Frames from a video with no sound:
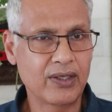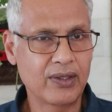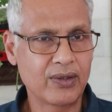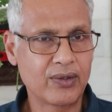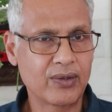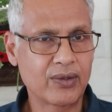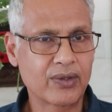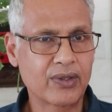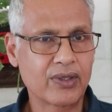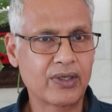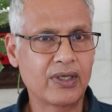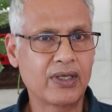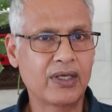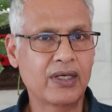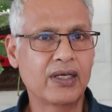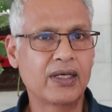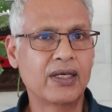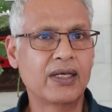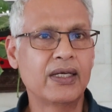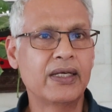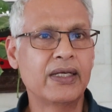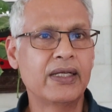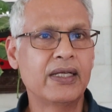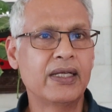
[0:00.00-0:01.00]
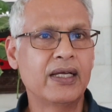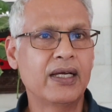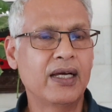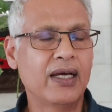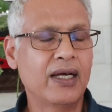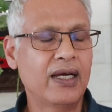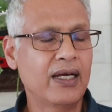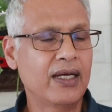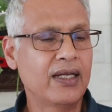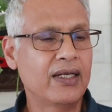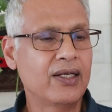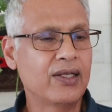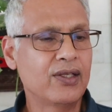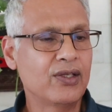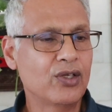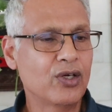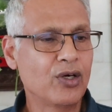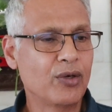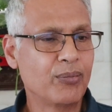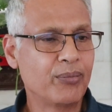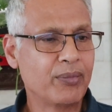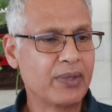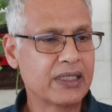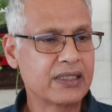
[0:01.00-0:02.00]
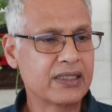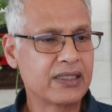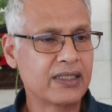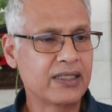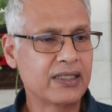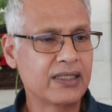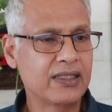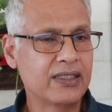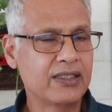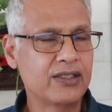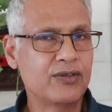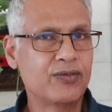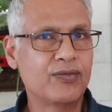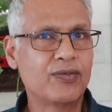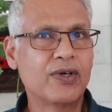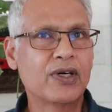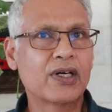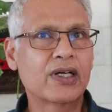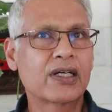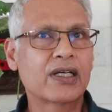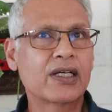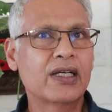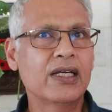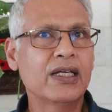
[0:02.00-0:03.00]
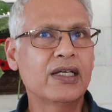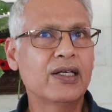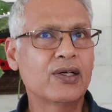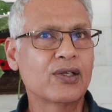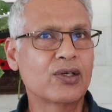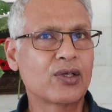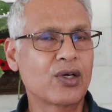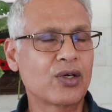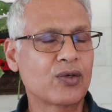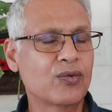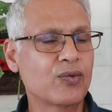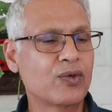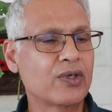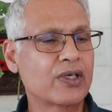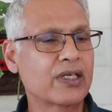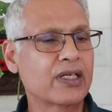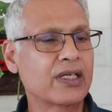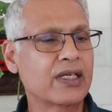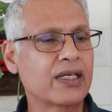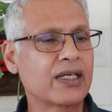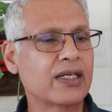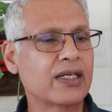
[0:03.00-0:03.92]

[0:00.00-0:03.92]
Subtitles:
Okay. And your mother is working or not working?